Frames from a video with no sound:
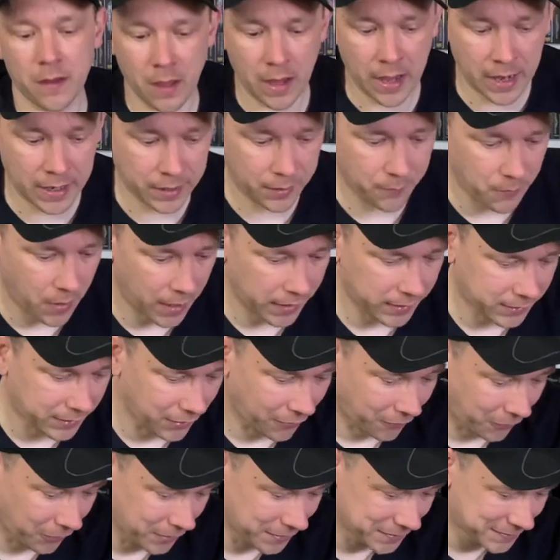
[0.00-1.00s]
Anyway,
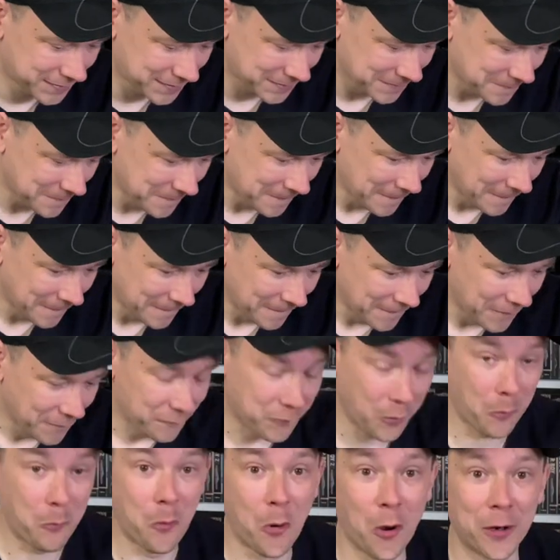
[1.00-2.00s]
guys,
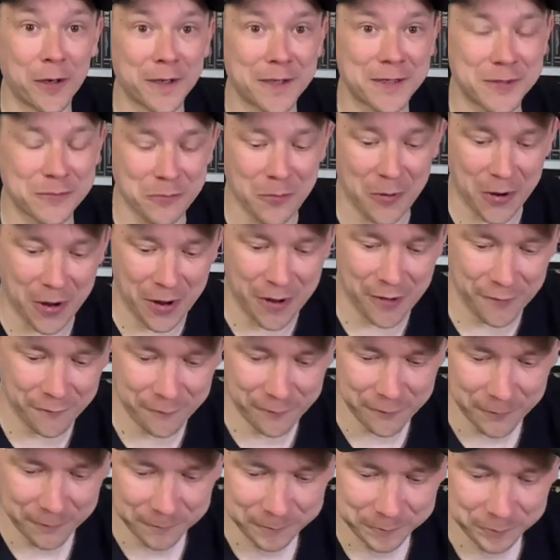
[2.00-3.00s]
for what it's
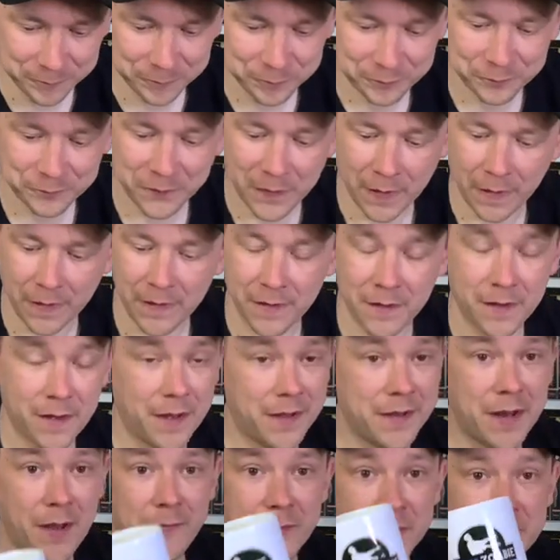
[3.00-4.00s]
worth.
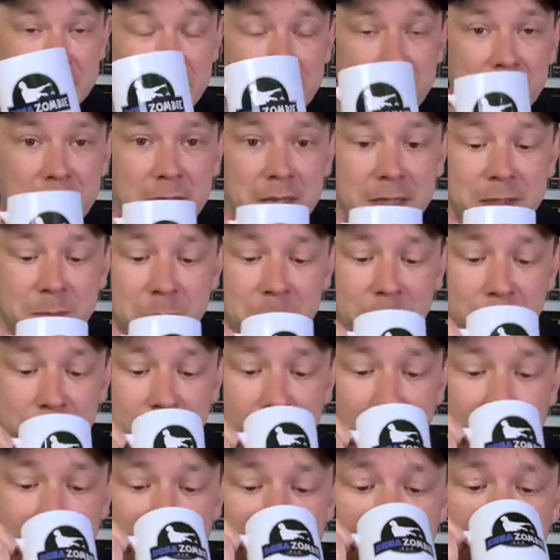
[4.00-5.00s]
Another sip of this, my throat's